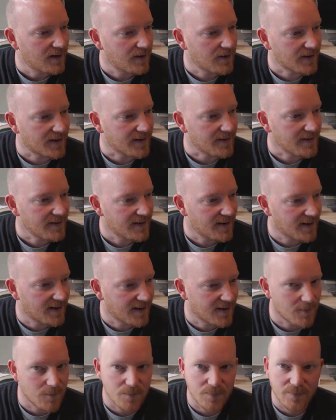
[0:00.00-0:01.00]
Okay,
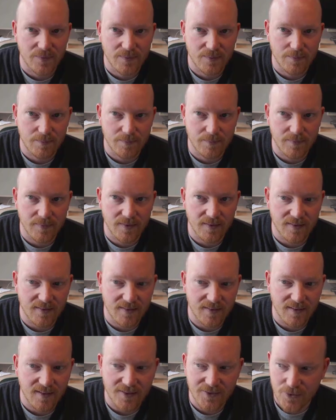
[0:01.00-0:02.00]

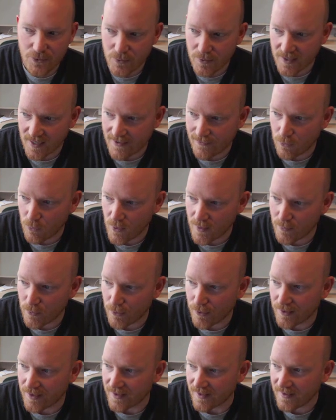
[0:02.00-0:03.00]
I do want to cover one
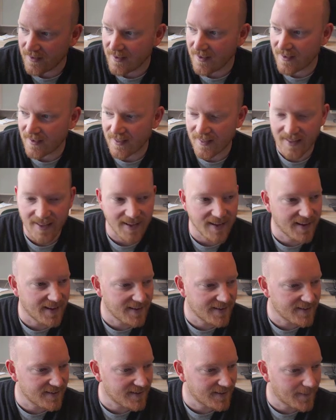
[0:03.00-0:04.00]
more thing,
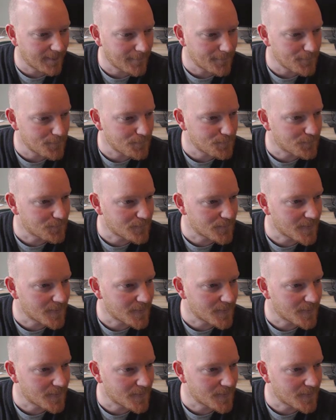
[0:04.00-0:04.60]
and 2